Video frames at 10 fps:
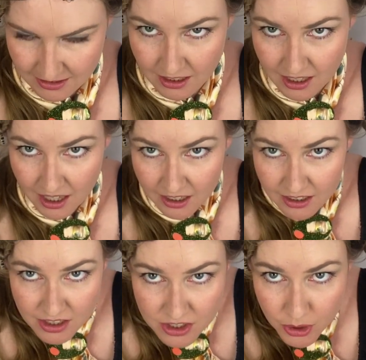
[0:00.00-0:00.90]
Okay,
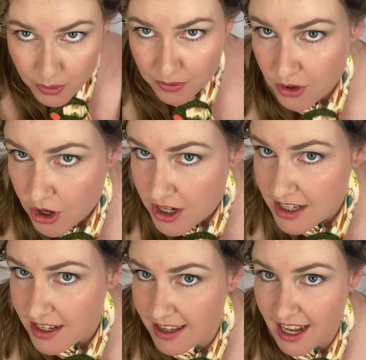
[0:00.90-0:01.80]
so we've
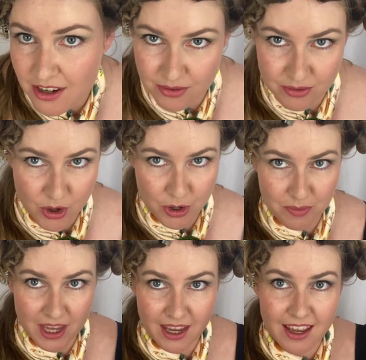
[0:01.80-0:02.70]
got that volume
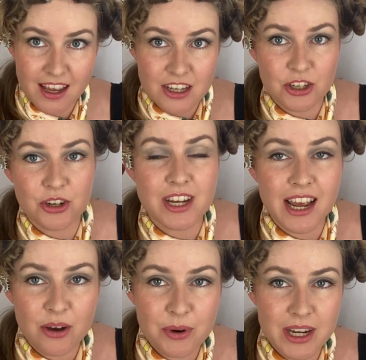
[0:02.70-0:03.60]
there. So
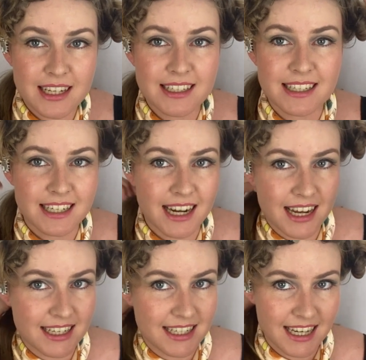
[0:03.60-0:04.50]
now we can
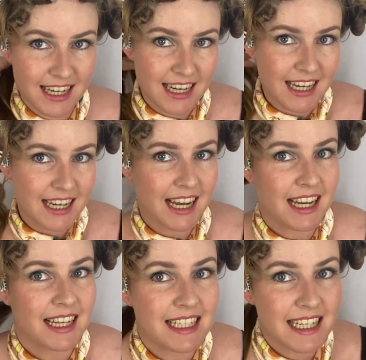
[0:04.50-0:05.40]
start
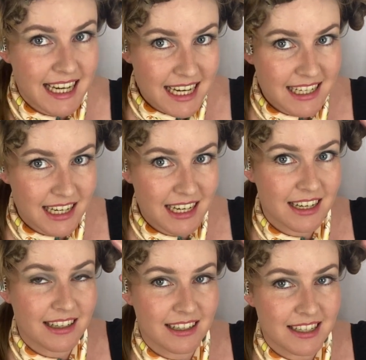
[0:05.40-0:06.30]
teasing
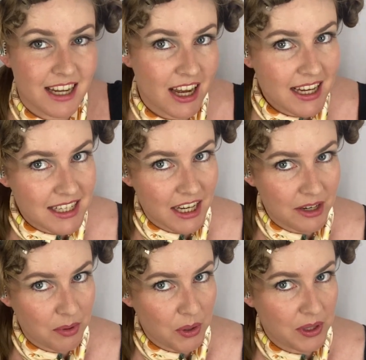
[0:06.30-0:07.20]
the sides and
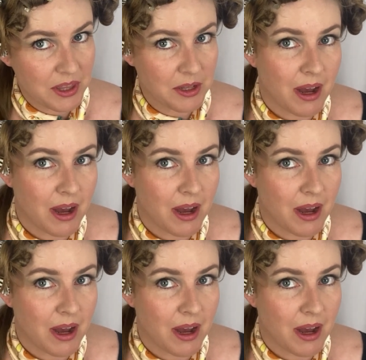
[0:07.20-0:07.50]
pulling them